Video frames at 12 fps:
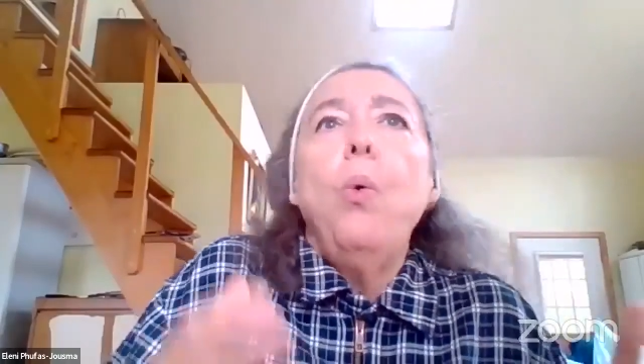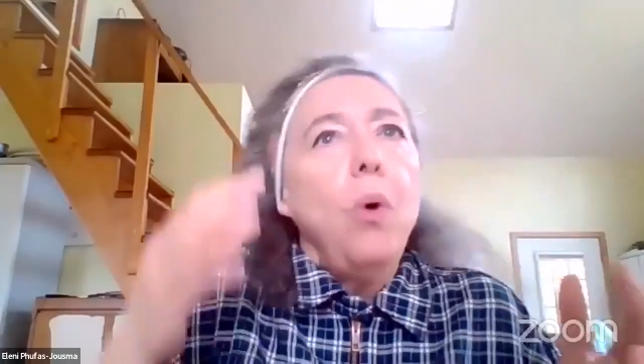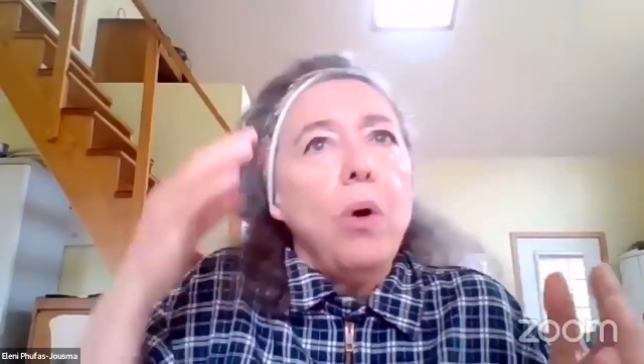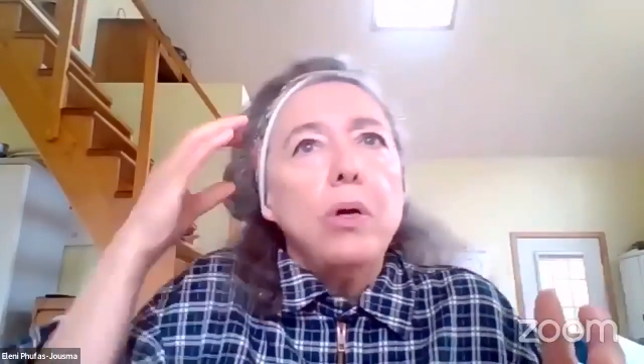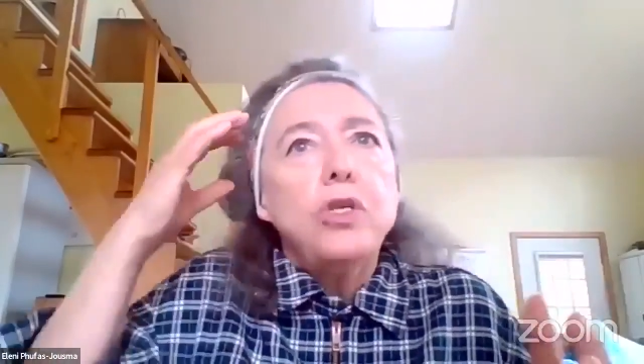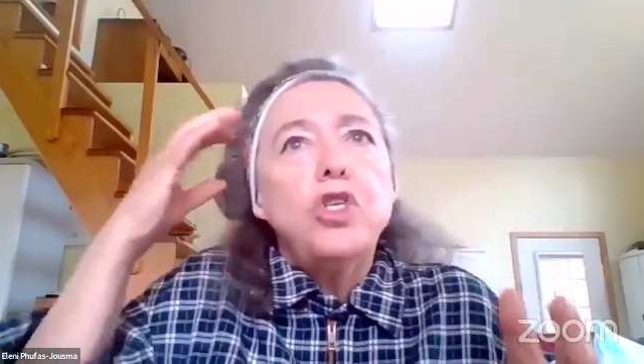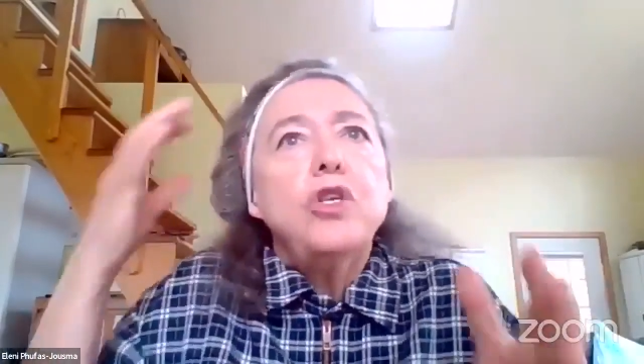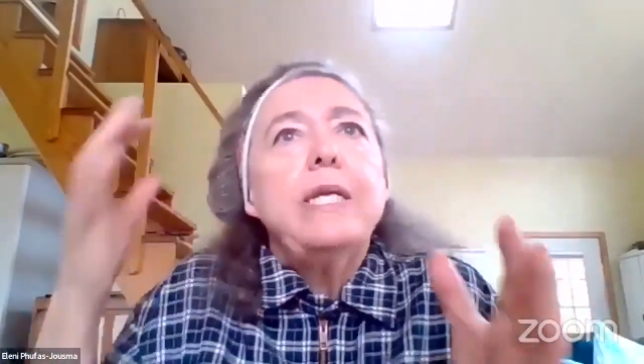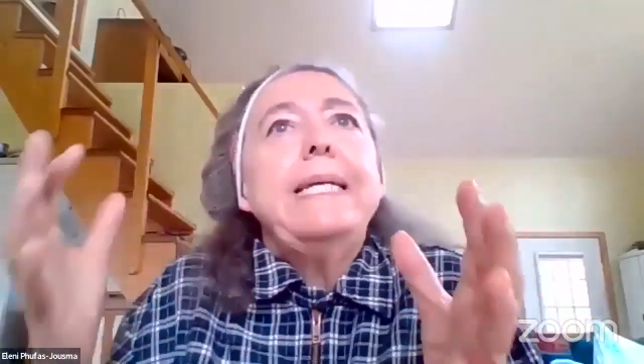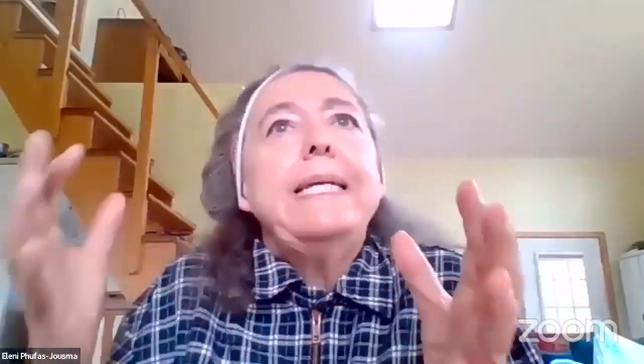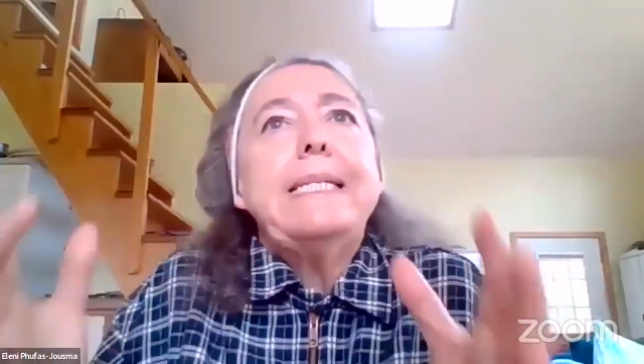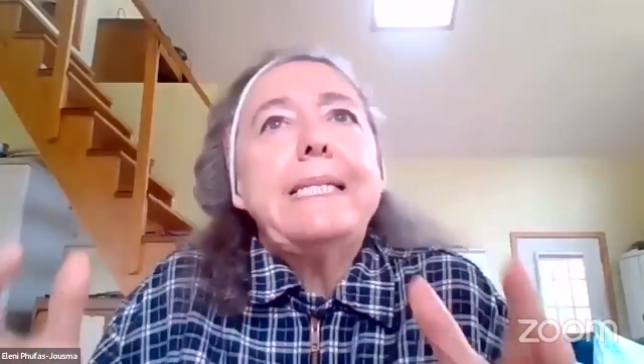Or should
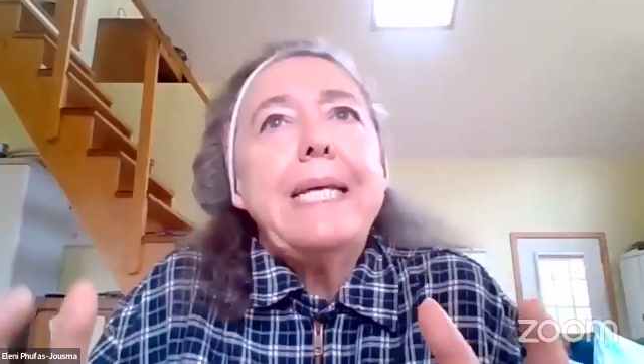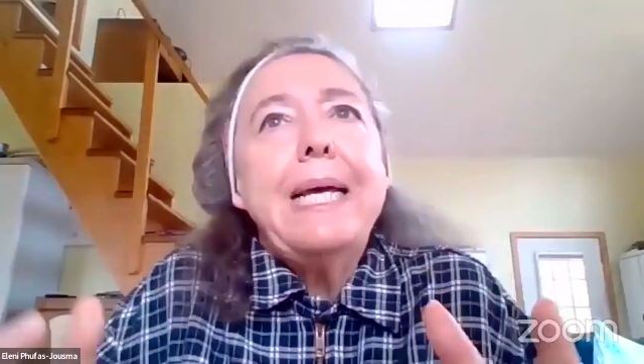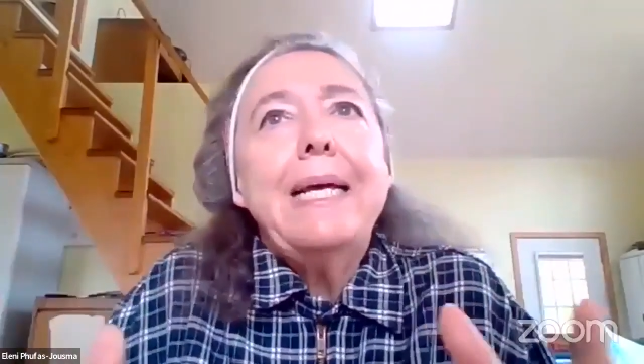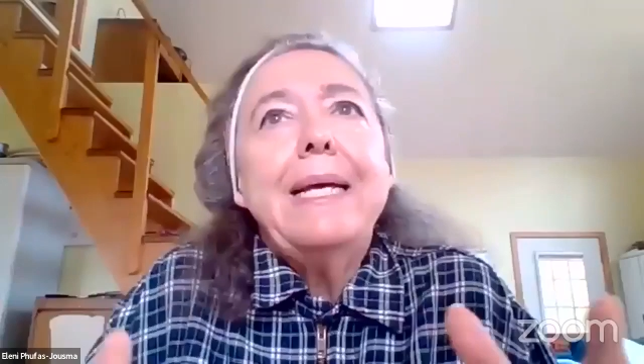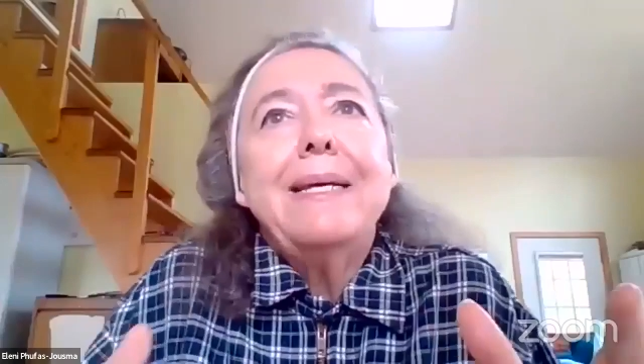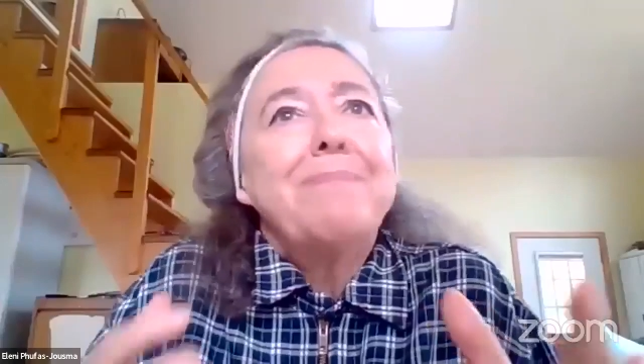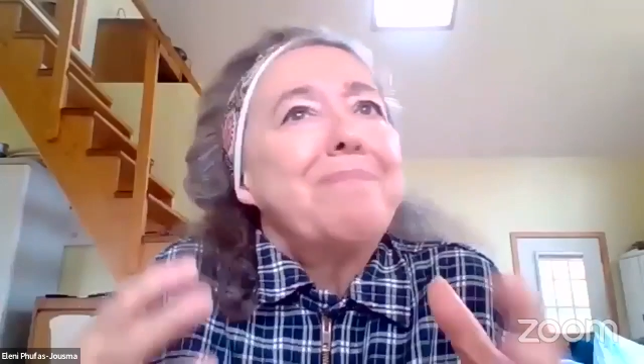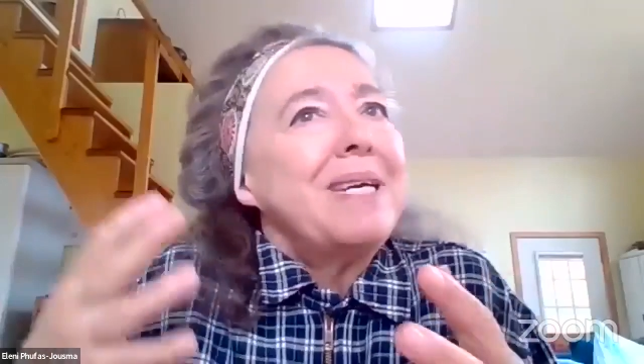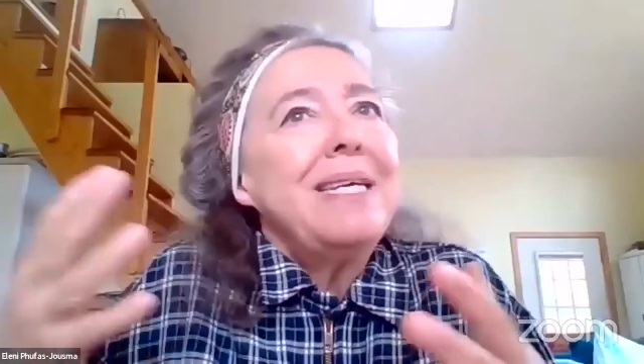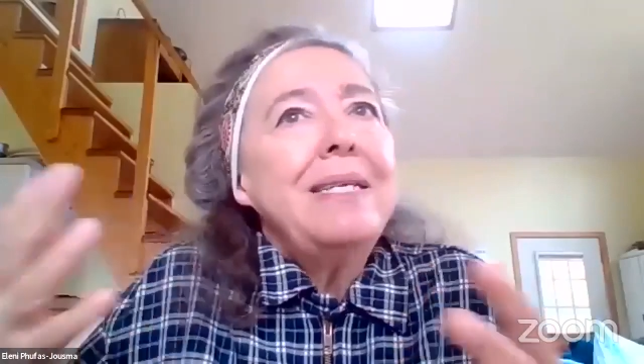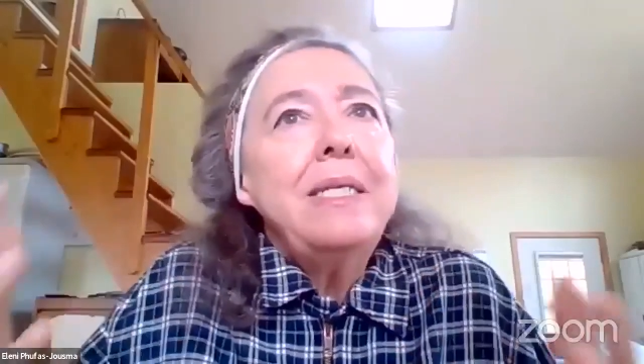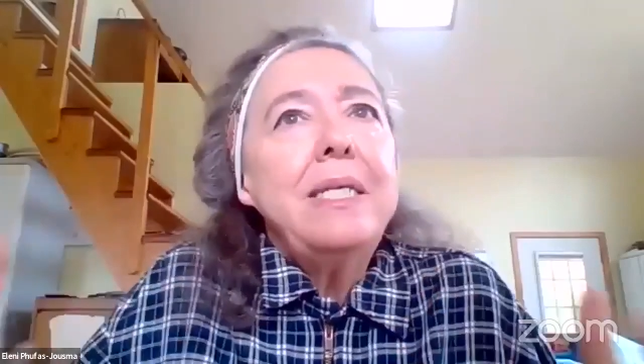he stay and
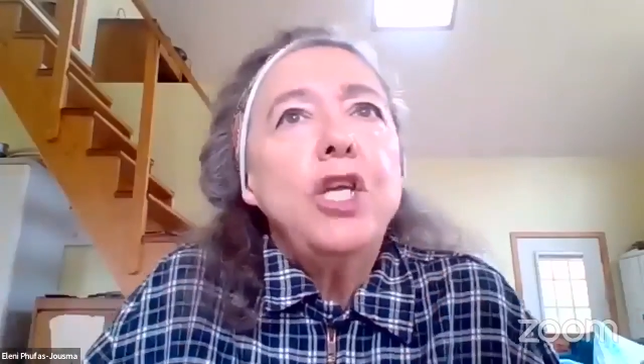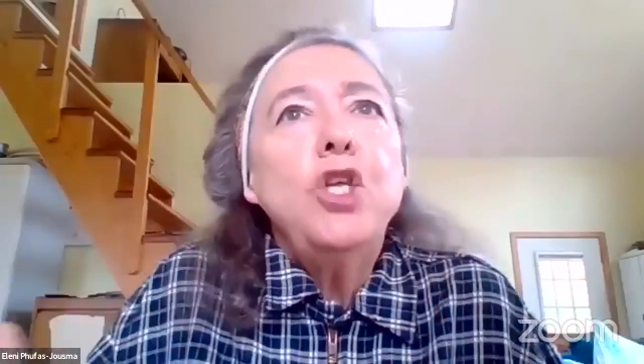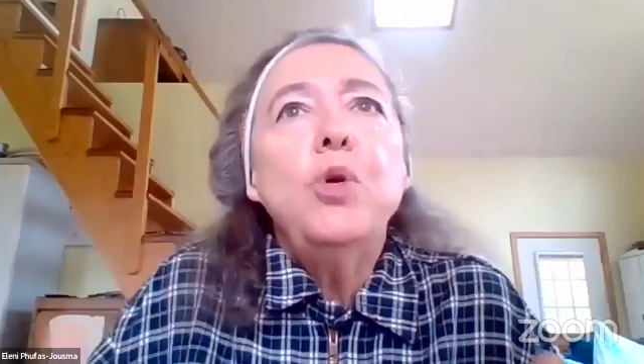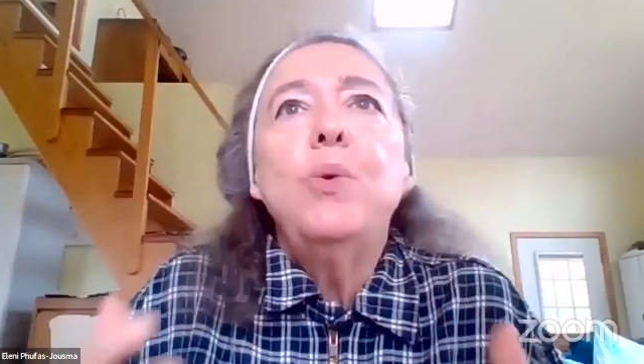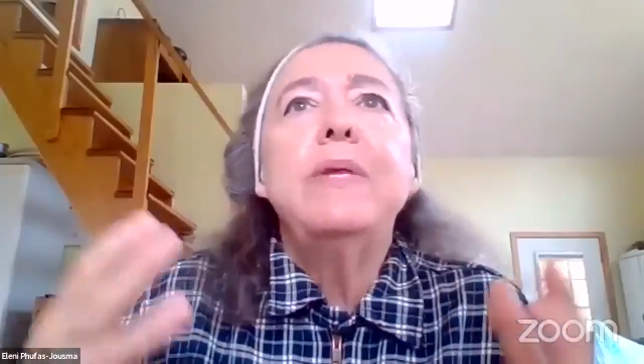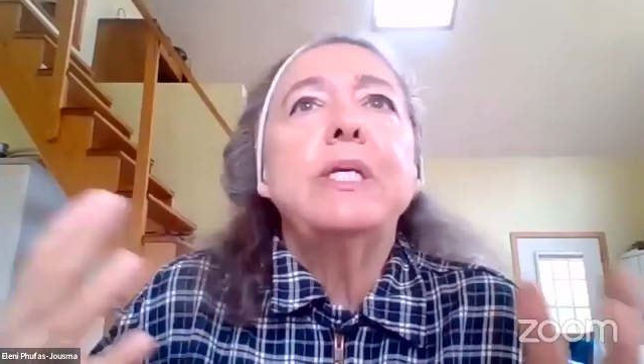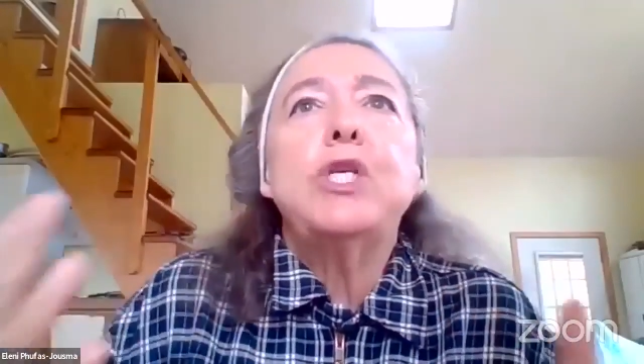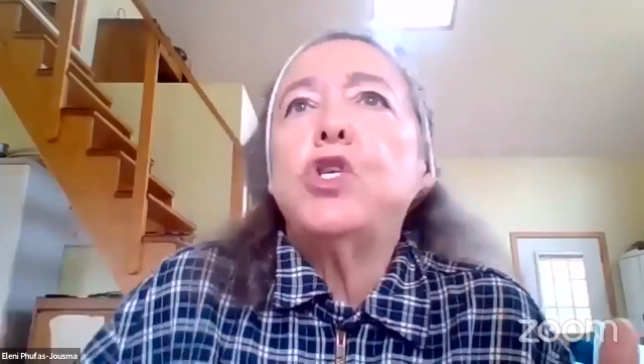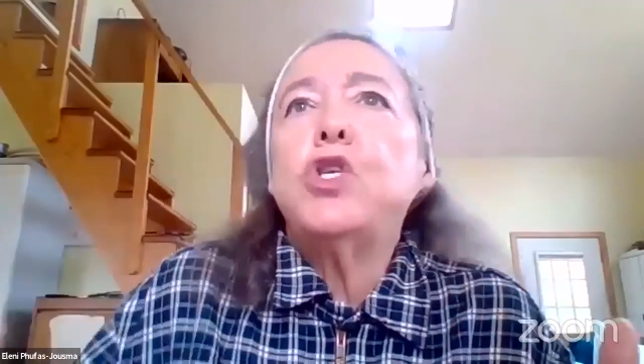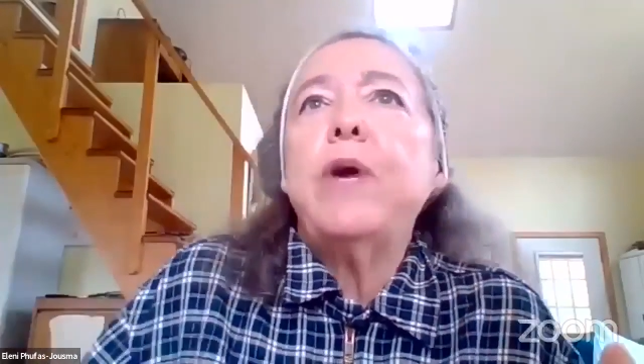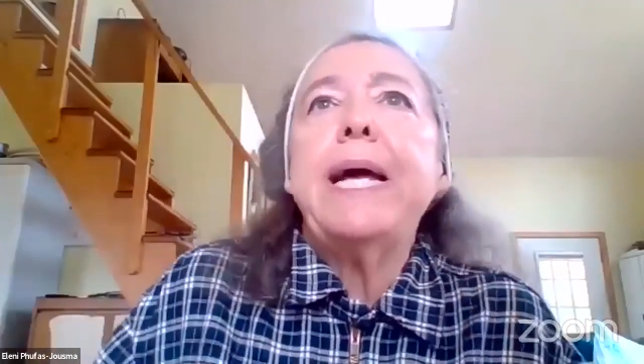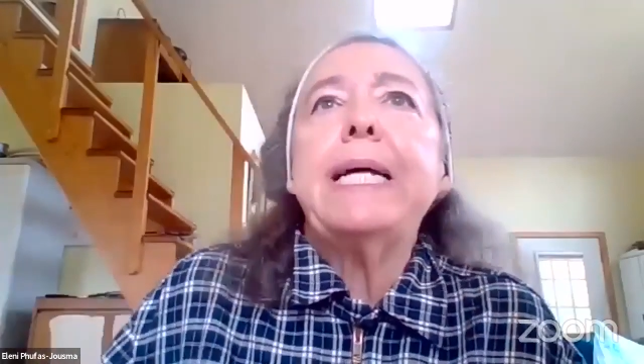continue in this
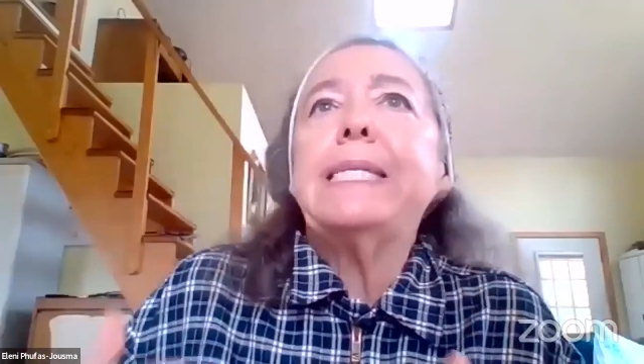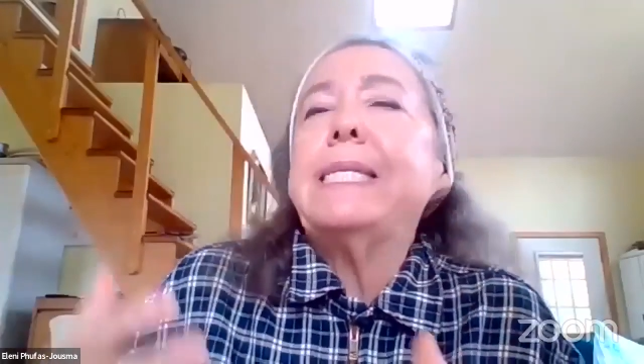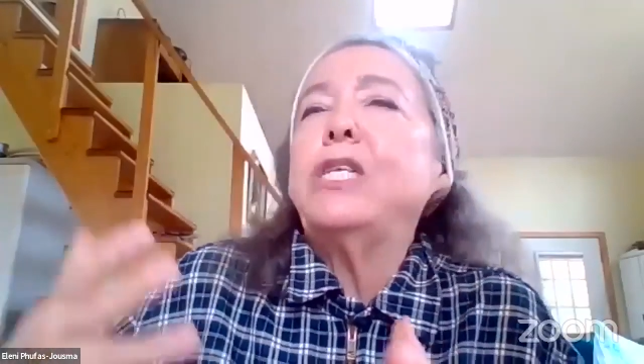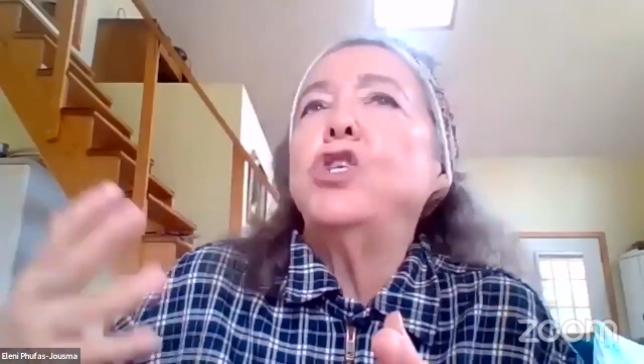trance,